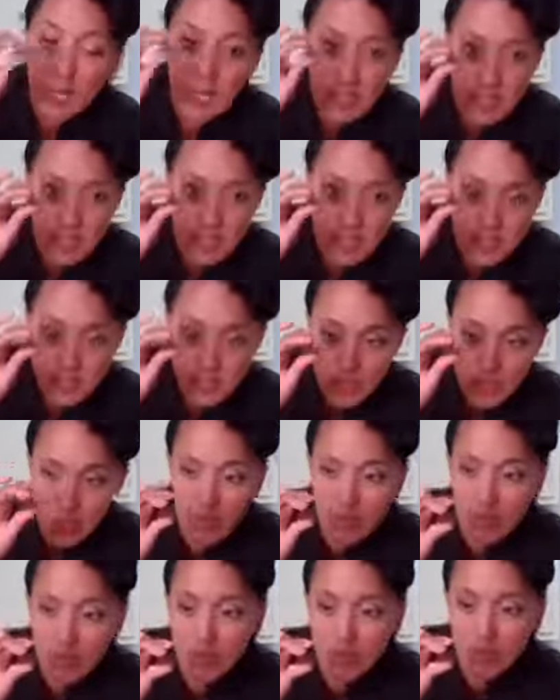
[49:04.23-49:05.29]
on it.
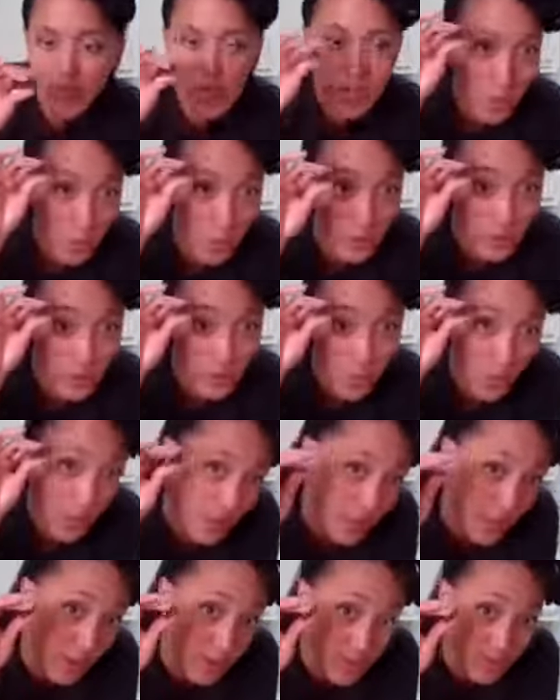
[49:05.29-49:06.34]
So if there's like only
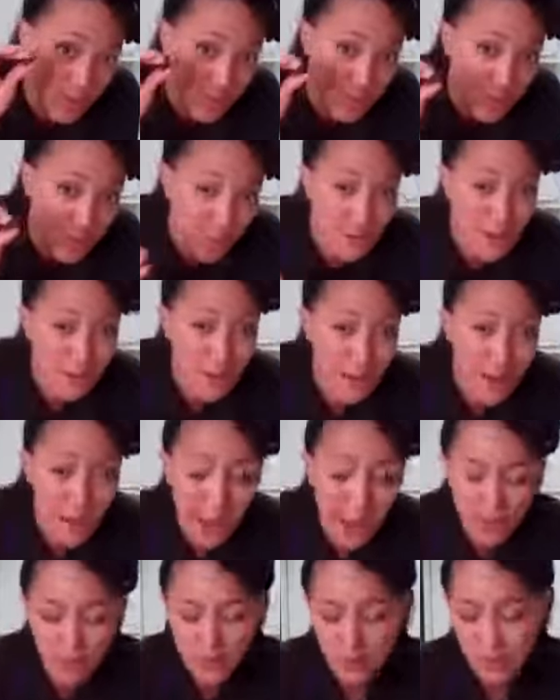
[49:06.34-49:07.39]
4, that means it's probably about a
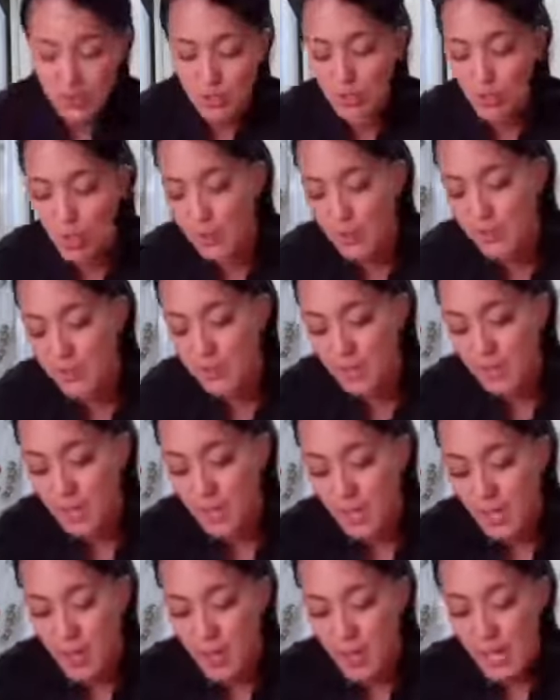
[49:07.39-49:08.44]
half of a star.
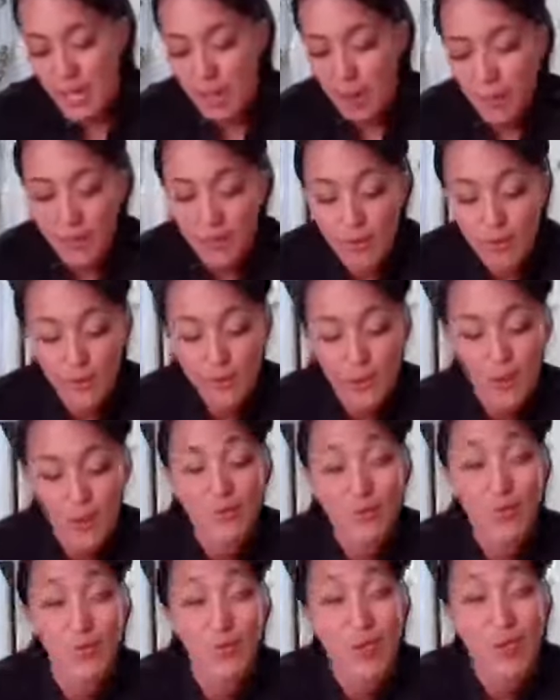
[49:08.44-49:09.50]
However, if you
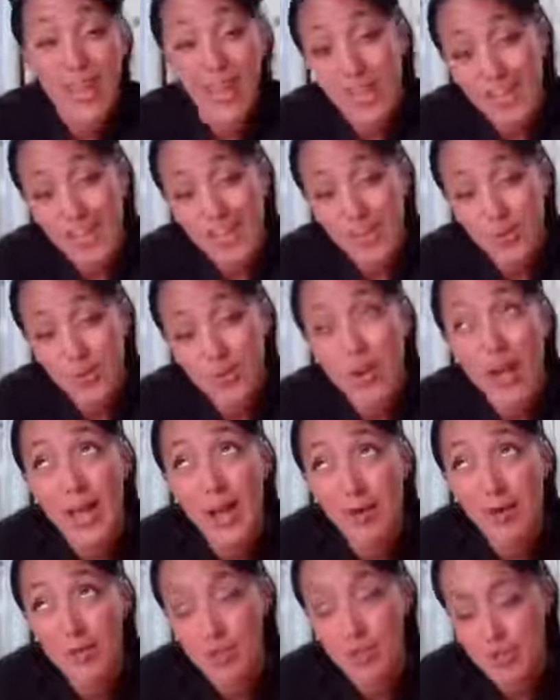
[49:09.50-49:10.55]
have
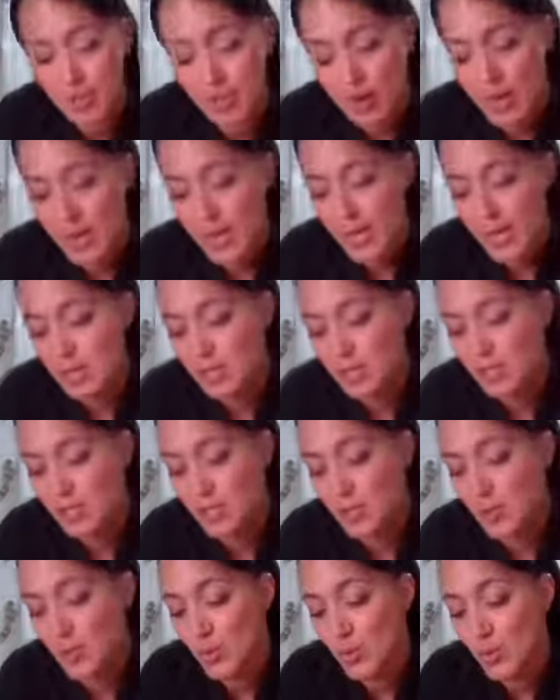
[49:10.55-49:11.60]
ground star anise,
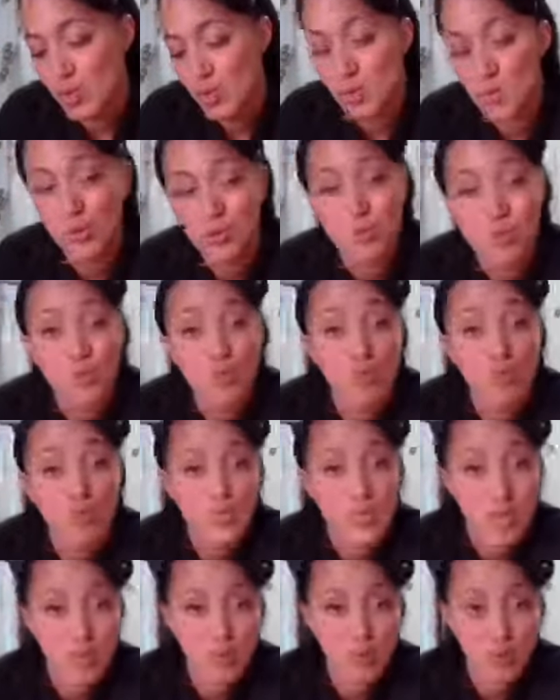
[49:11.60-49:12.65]
then you would want to use 2
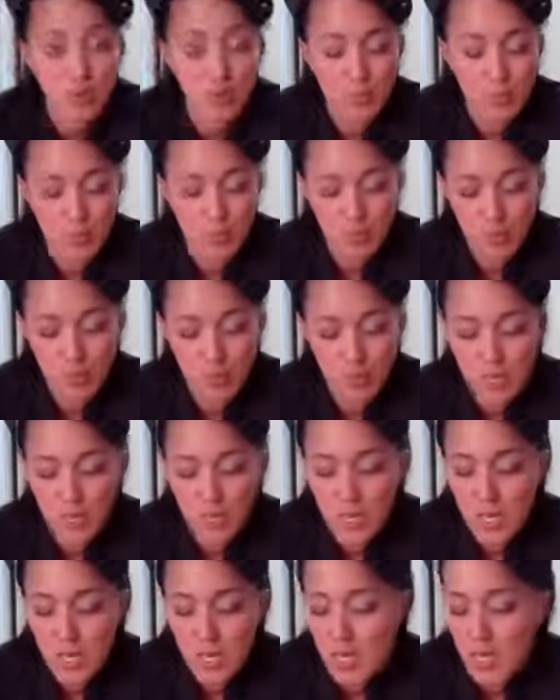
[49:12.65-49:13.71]

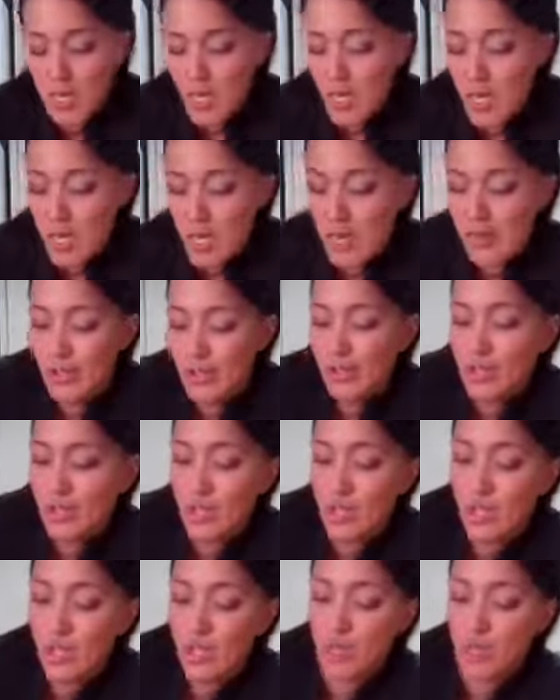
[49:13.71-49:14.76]
tablespoons. And then
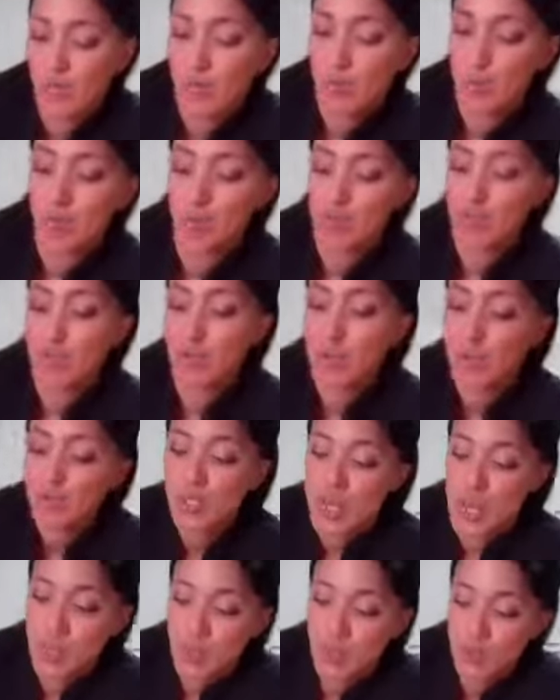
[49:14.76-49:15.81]
you're going to use 2
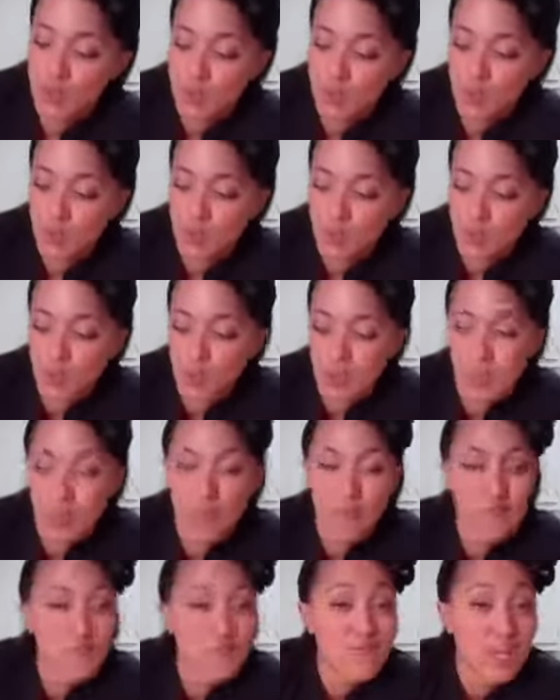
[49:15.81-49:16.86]
tablespoons
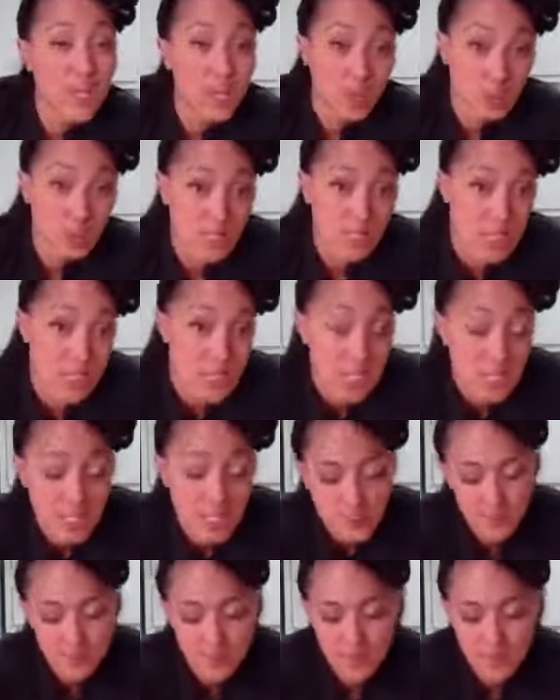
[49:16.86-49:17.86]
of fennel seed,